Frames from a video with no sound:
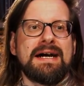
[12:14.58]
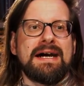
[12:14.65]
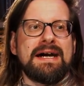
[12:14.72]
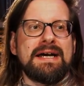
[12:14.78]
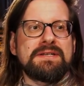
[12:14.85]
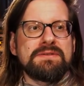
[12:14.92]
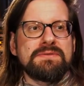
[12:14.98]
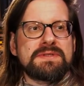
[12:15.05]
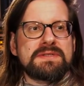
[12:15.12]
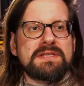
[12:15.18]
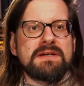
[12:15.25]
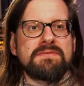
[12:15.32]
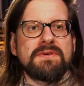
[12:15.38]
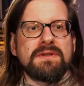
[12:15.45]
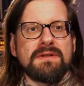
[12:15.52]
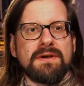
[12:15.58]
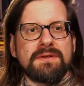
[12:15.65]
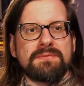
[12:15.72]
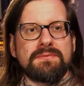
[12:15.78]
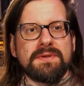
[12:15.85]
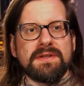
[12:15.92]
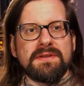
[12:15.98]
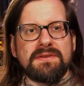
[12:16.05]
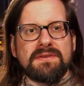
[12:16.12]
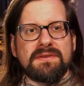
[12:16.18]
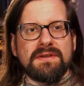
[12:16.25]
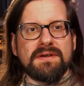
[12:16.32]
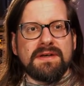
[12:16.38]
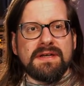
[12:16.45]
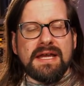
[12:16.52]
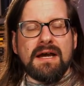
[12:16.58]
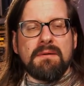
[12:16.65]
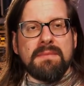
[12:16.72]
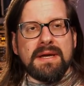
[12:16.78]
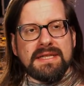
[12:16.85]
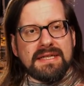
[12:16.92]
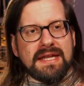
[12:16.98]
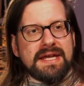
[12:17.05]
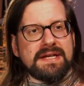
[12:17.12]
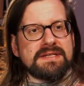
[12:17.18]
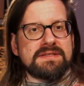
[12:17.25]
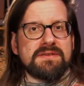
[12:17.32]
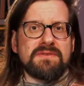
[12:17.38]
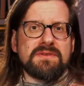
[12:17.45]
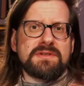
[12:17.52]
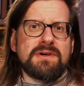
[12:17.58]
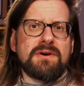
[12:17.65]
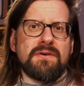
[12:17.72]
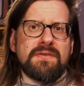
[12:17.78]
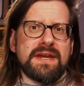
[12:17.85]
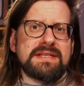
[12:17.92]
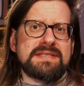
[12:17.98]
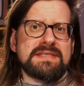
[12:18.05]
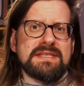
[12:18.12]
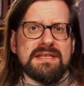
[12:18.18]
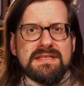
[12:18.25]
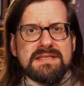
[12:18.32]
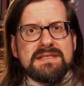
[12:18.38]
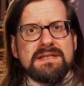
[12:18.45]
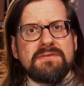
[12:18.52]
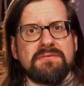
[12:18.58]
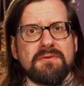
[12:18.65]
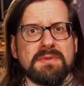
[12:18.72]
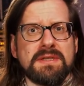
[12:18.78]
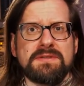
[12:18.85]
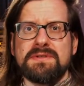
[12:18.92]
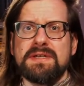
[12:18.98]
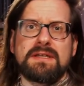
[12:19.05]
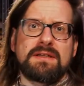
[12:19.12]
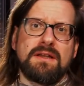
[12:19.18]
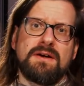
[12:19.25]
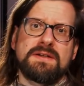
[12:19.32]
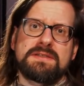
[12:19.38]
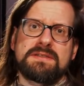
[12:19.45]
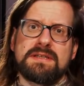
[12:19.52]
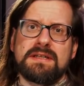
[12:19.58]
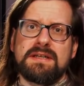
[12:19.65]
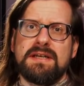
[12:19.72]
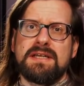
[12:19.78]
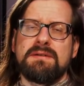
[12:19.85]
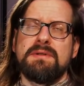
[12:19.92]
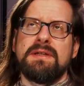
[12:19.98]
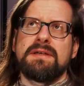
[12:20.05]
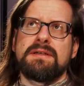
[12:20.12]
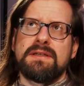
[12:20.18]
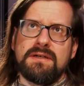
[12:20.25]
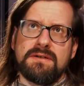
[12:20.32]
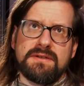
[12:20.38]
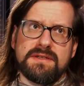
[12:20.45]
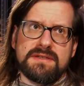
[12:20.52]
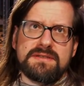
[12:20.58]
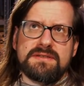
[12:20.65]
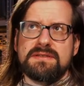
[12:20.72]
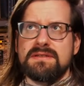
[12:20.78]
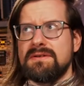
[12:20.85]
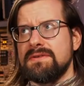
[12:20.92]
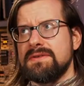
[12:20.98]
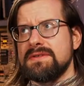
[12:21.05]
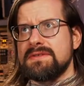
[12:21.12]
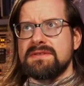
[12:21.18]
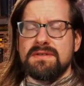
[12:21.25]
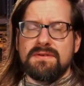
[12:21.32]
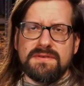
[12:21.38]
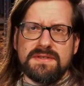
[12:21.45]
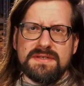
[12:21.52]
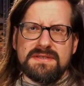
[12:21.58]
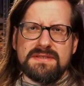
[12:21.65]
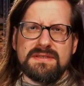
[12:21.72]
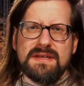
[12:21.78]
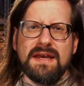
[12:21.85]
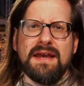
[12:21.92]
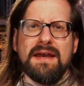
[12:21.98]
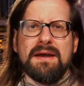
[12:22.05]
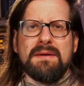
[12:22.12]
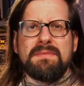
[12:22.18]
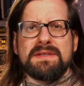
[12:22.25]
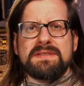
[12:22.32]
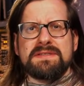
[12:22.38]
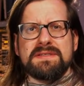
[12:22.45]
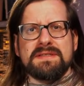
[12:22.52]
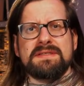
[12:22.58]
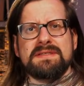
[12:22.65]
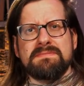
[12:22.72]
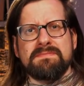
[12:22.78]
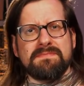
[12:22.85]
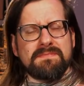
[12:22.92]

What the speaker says: I do stuff a lot with many layers in the DAW. There it's easier for me to get lost and kind of be like, no this, no this, no this. But since